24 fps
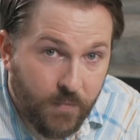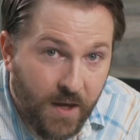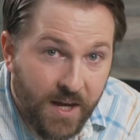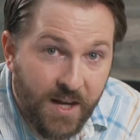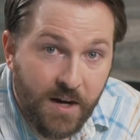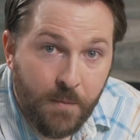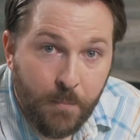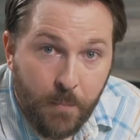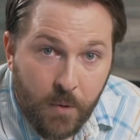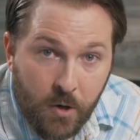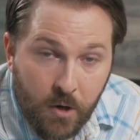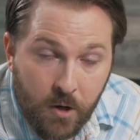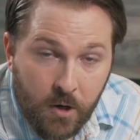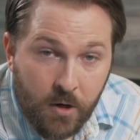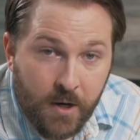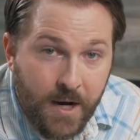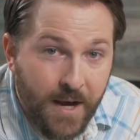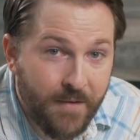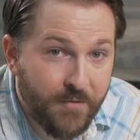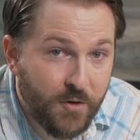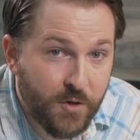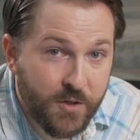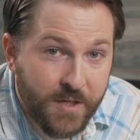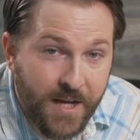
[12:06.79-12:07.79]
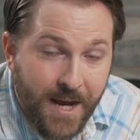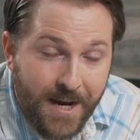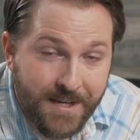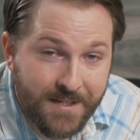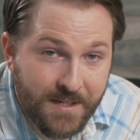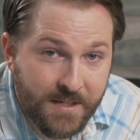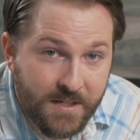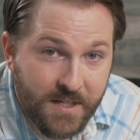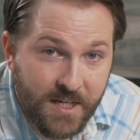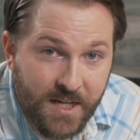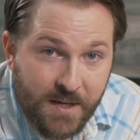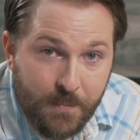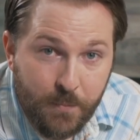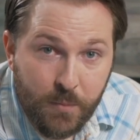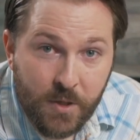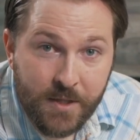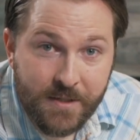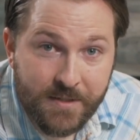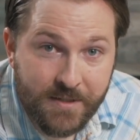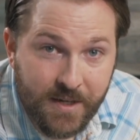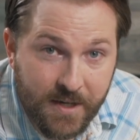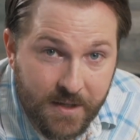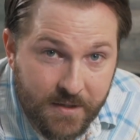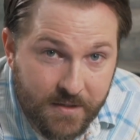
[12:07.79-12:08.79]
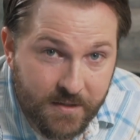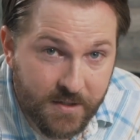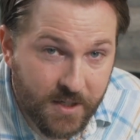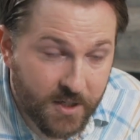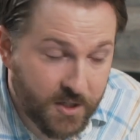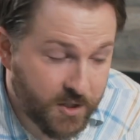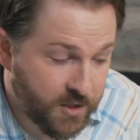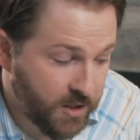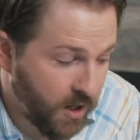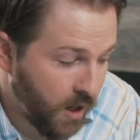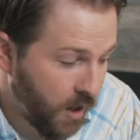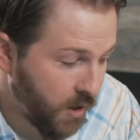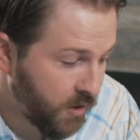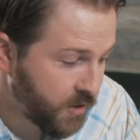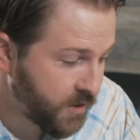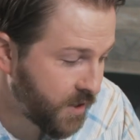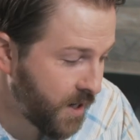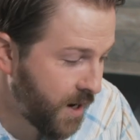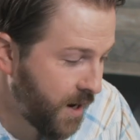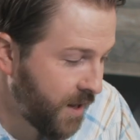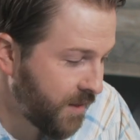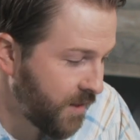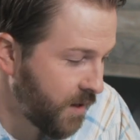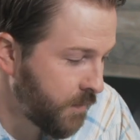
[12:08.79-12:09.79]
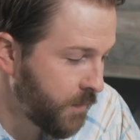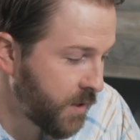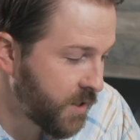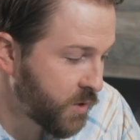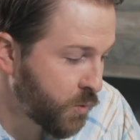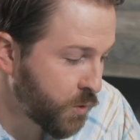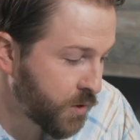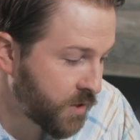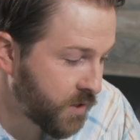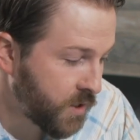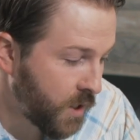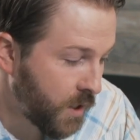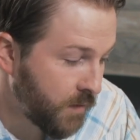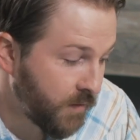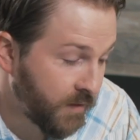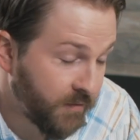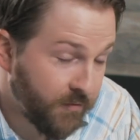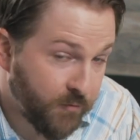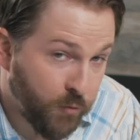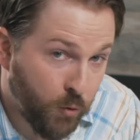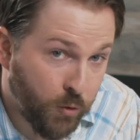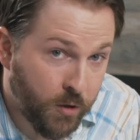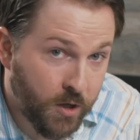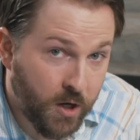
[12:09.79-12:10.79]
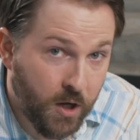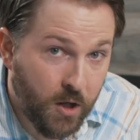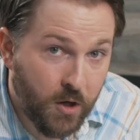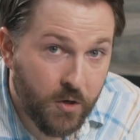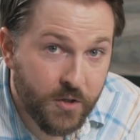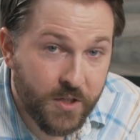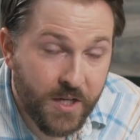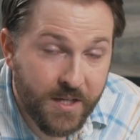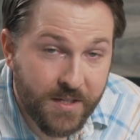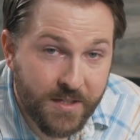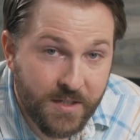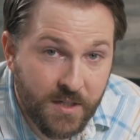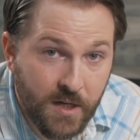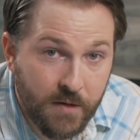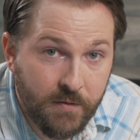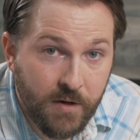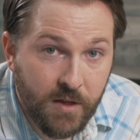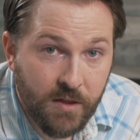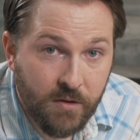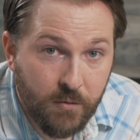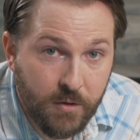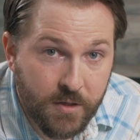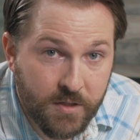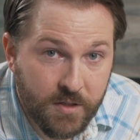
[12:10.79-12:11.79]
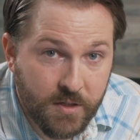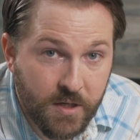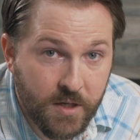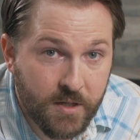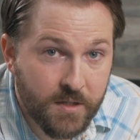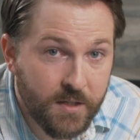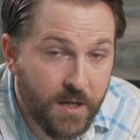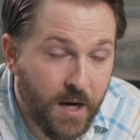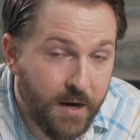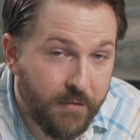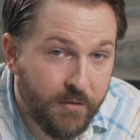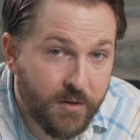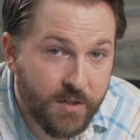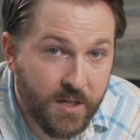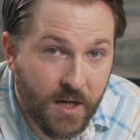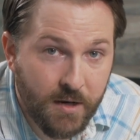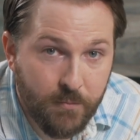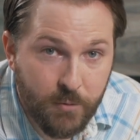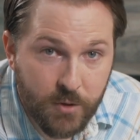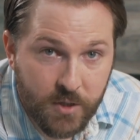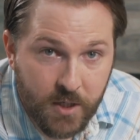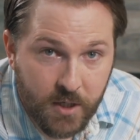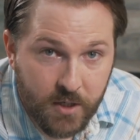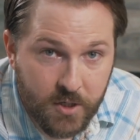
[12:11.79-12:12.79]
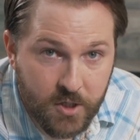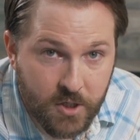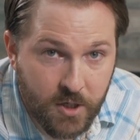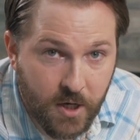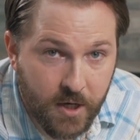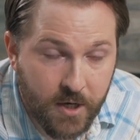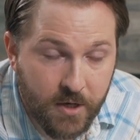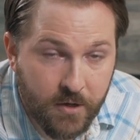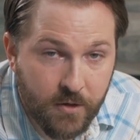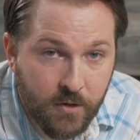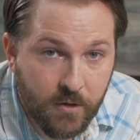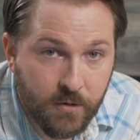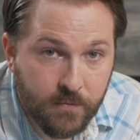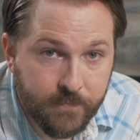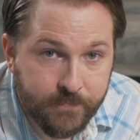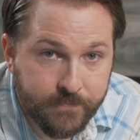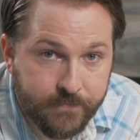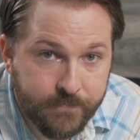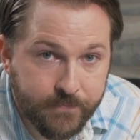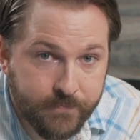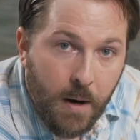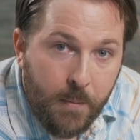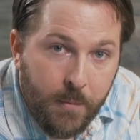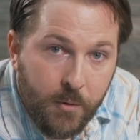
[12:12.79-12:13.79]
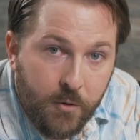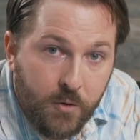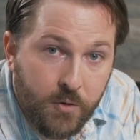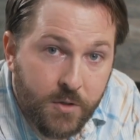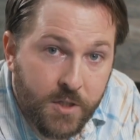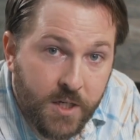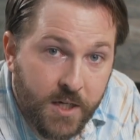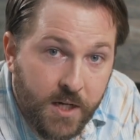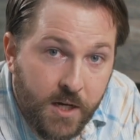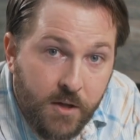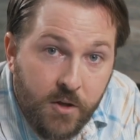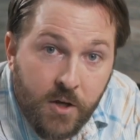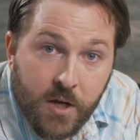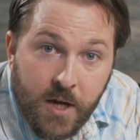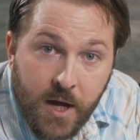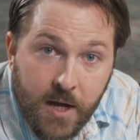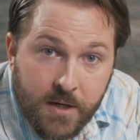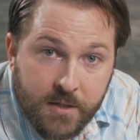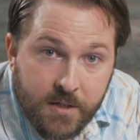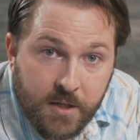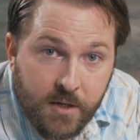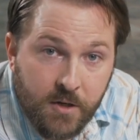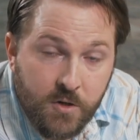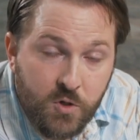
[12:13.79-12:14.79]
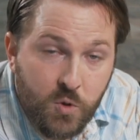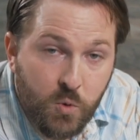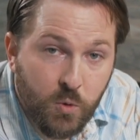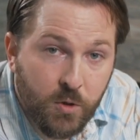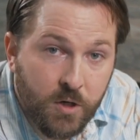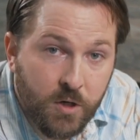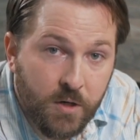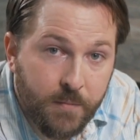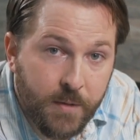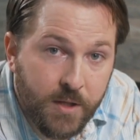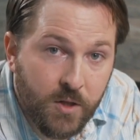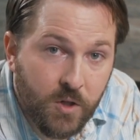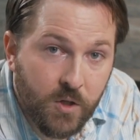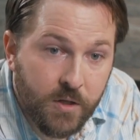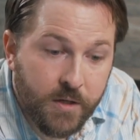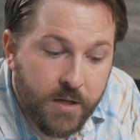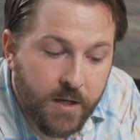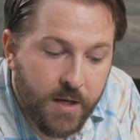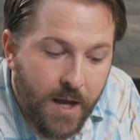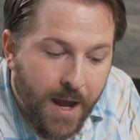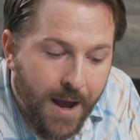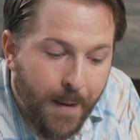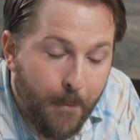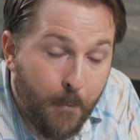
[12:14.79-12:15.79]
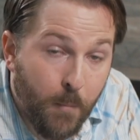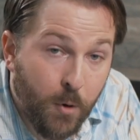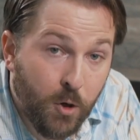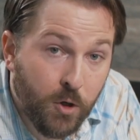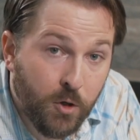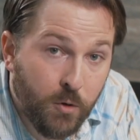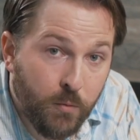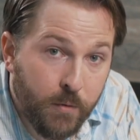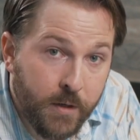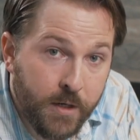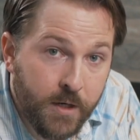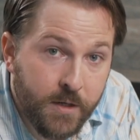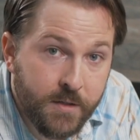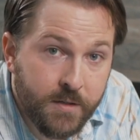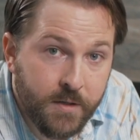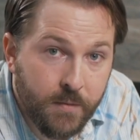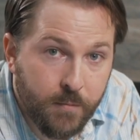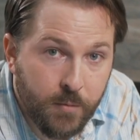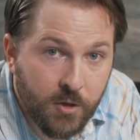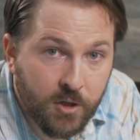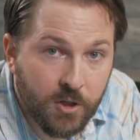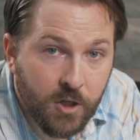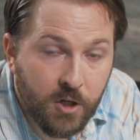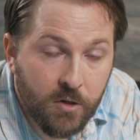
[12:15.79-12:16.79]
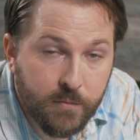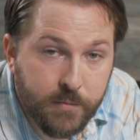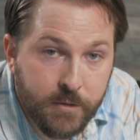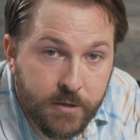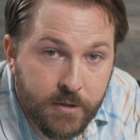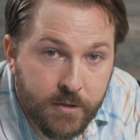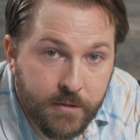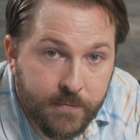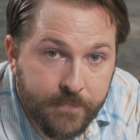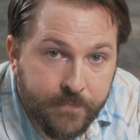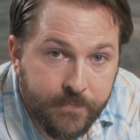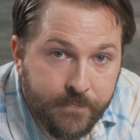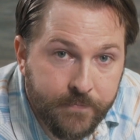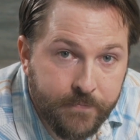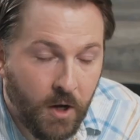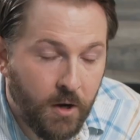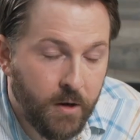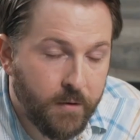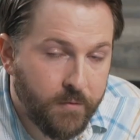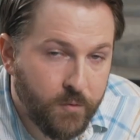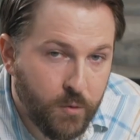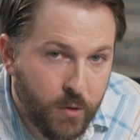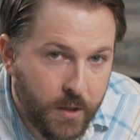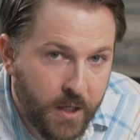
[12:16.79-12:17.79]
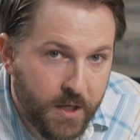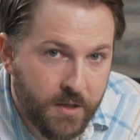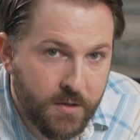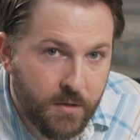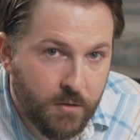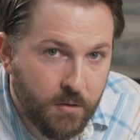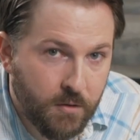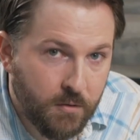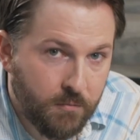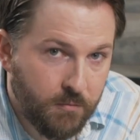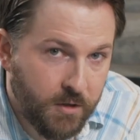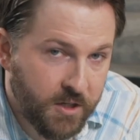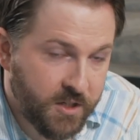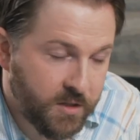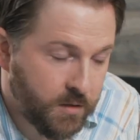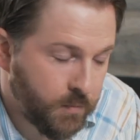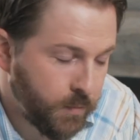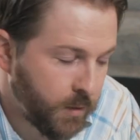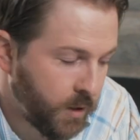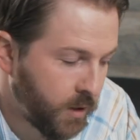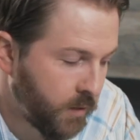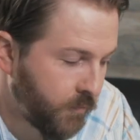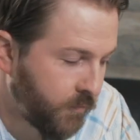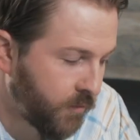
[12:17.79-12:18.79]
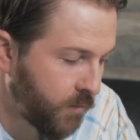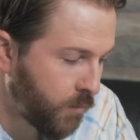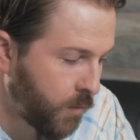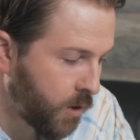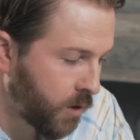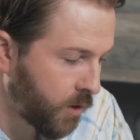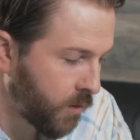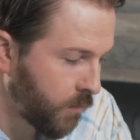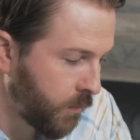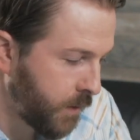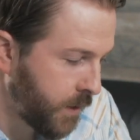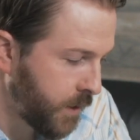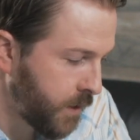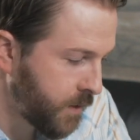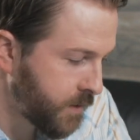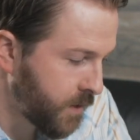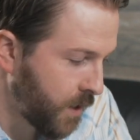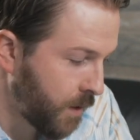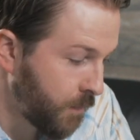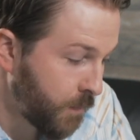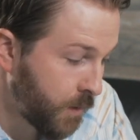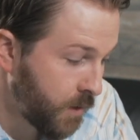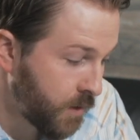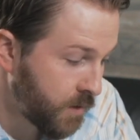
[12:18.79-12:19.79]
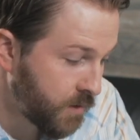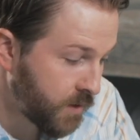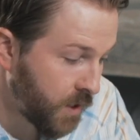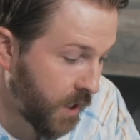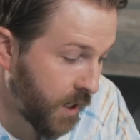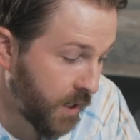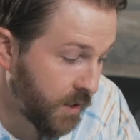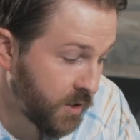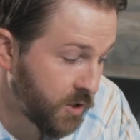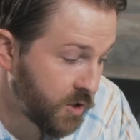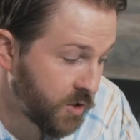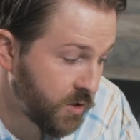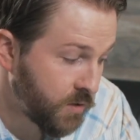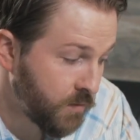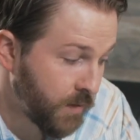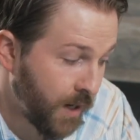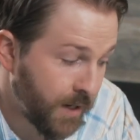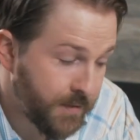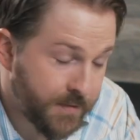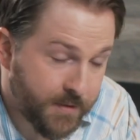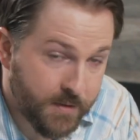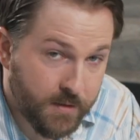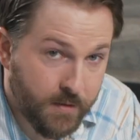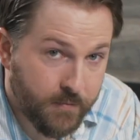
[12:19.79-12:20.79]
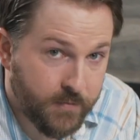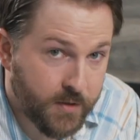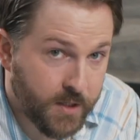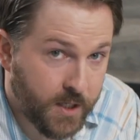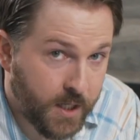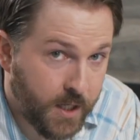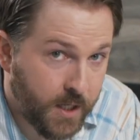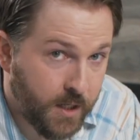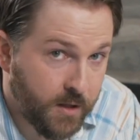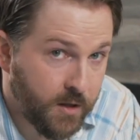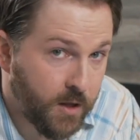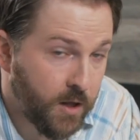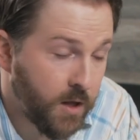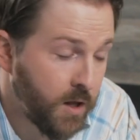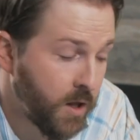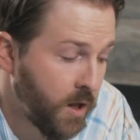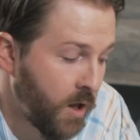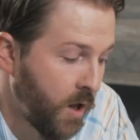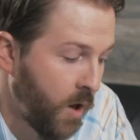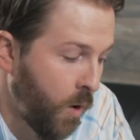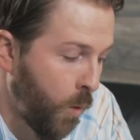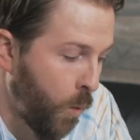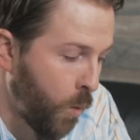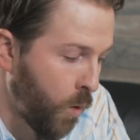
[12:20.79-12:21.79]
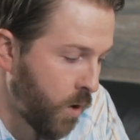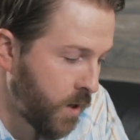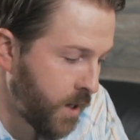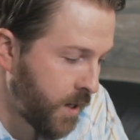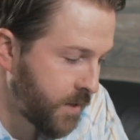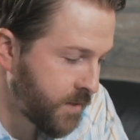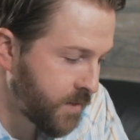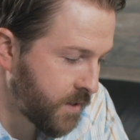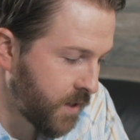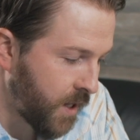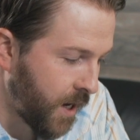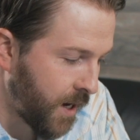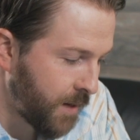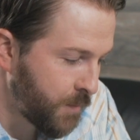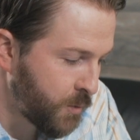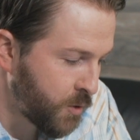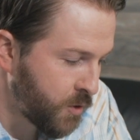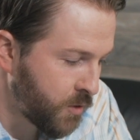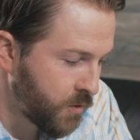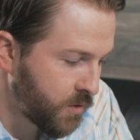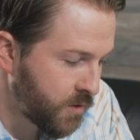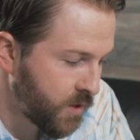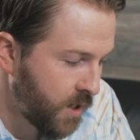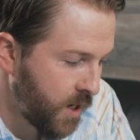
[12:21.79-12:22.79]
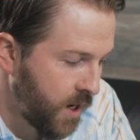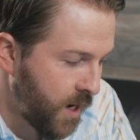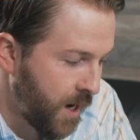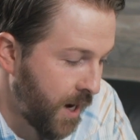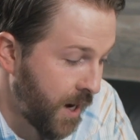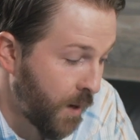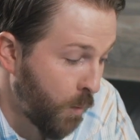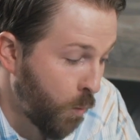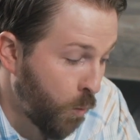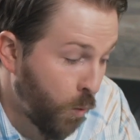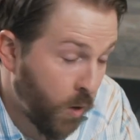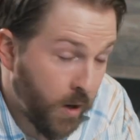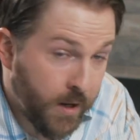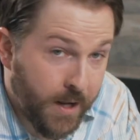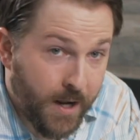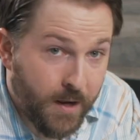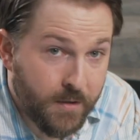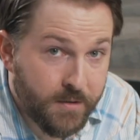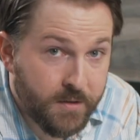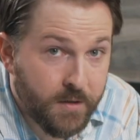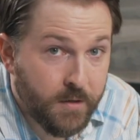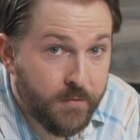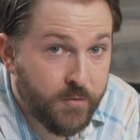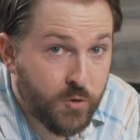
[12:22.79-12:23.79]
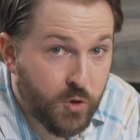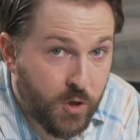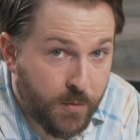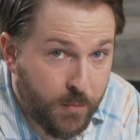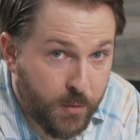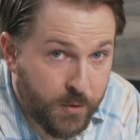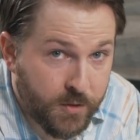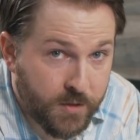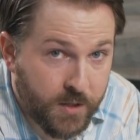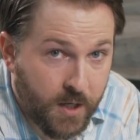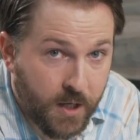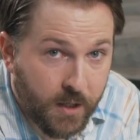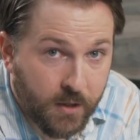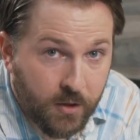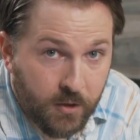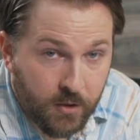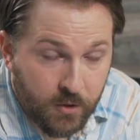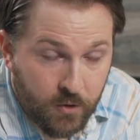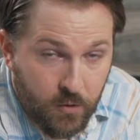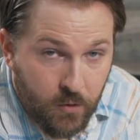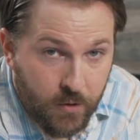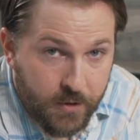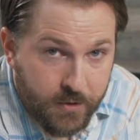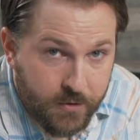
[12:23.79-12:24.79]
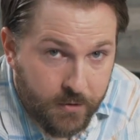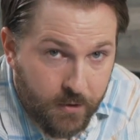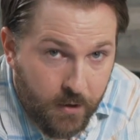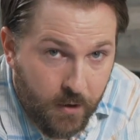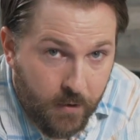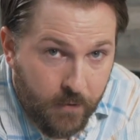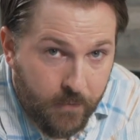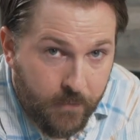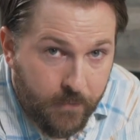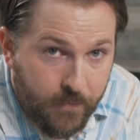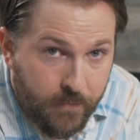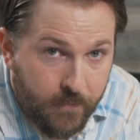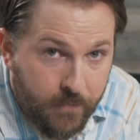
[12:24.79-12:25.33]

At a bar, after tax and tip, let's say it's $6, that means we're saving $4.73 every time we take a shot at home. Popular tequila cocktails, we're going to be looking at margaritas and palomas. Now everyone has their own recipe for margaritas. I'm going to say it's 2 ounces of tequila, 1 ounce lime juice, and 1 ounce of triple sec or cointreau.